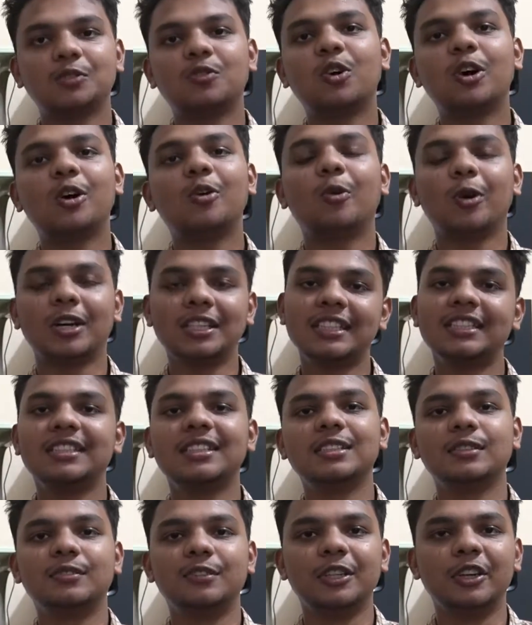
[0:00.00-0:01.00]
for watching
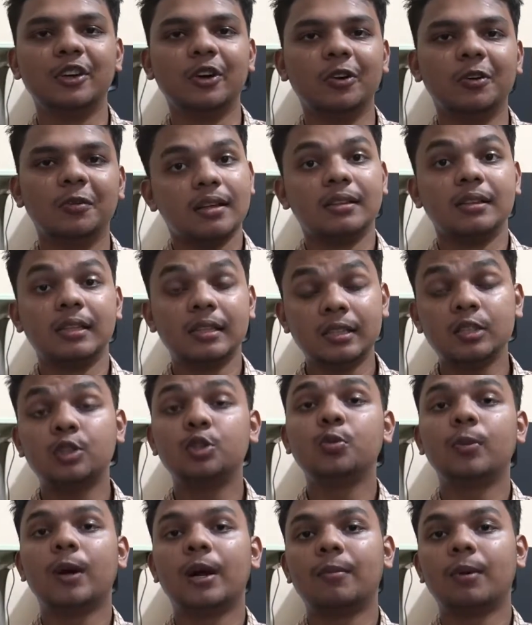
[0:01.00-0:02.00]
this video. This is
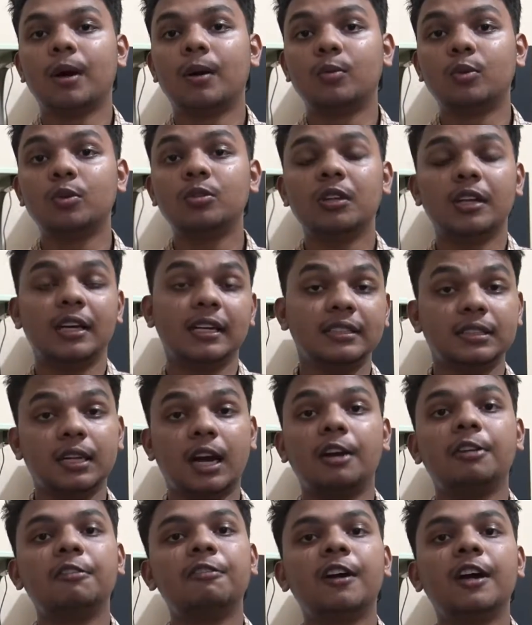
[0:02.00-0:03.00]
Jobair Mahmud, a
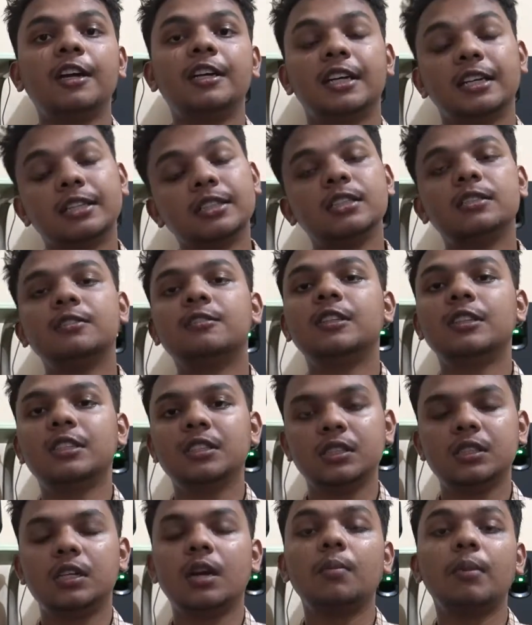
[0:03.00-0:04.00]
certified data-driven
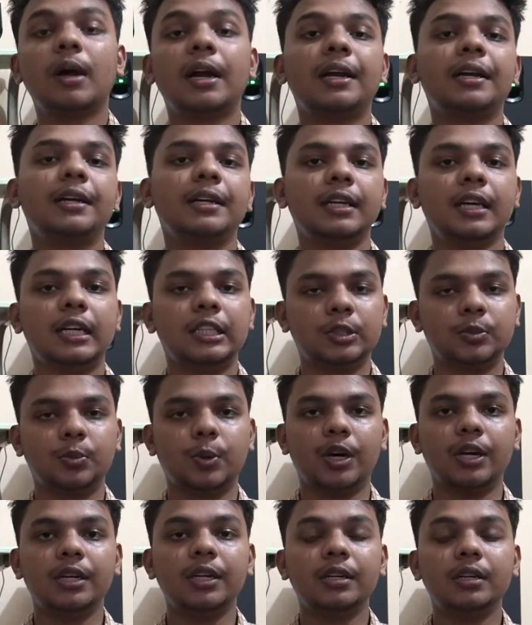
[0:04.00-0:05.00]
digital marketing
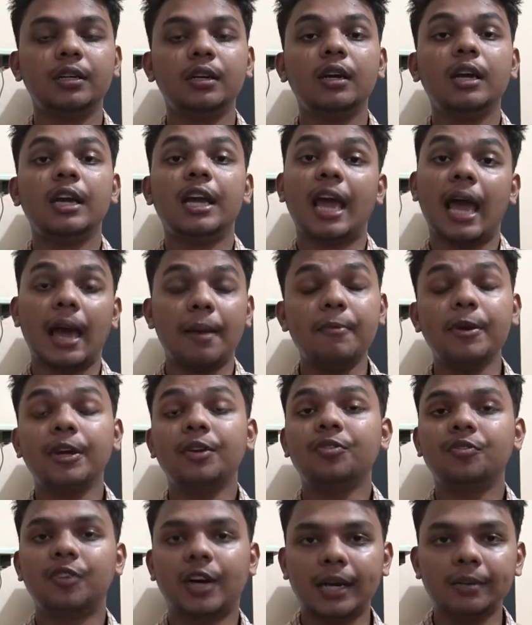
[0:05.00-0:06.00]
expert
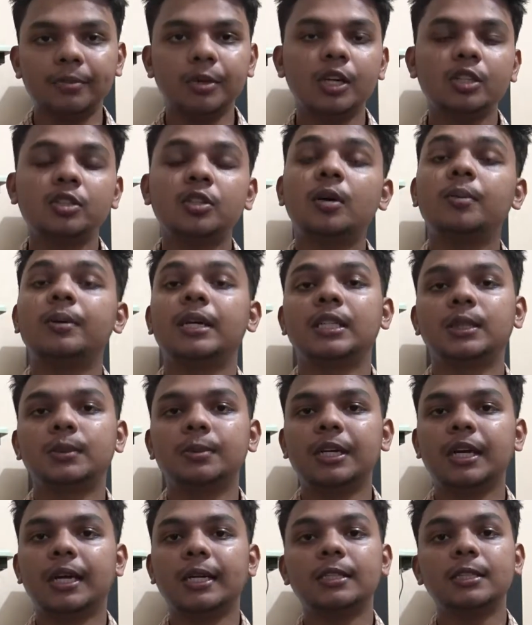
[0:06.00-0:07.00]
having 5 years of
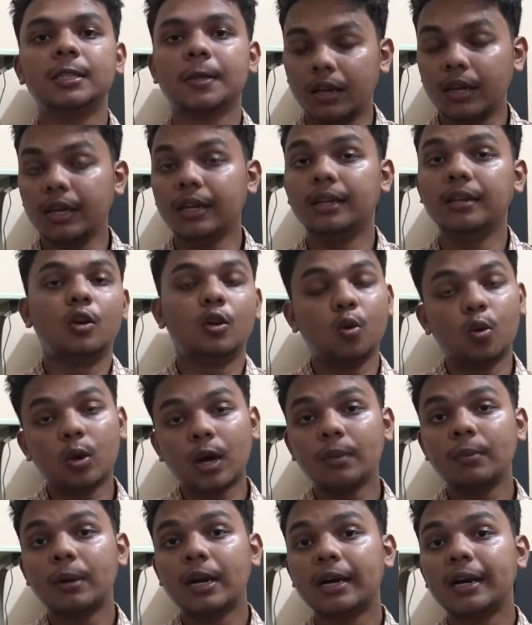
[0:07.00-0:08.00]
experience in
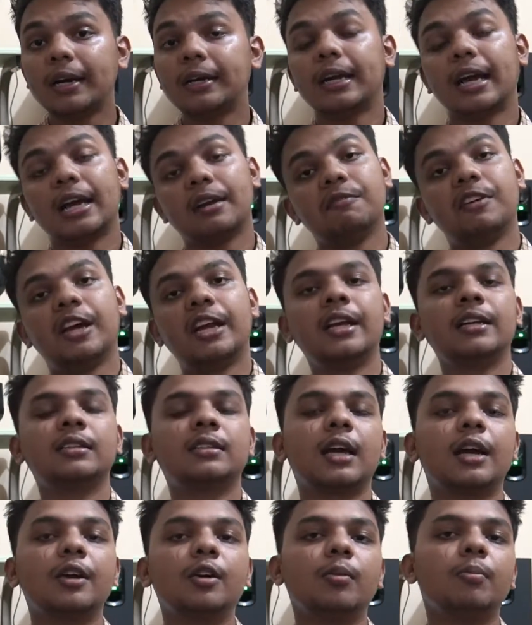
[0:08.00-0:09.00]
local market and various
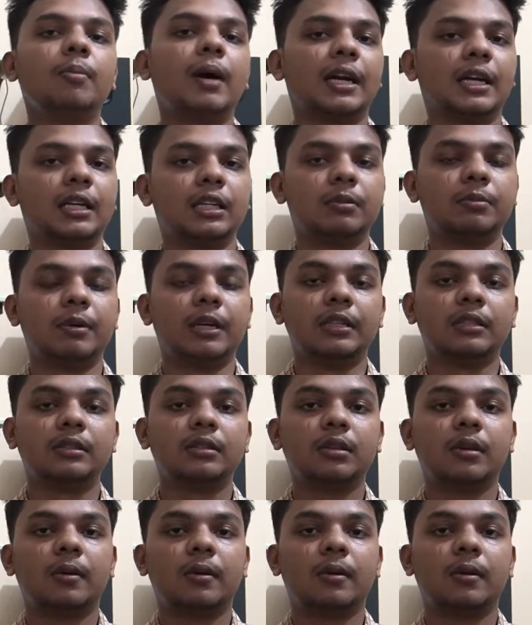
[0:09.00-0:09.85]
kind of marketplace.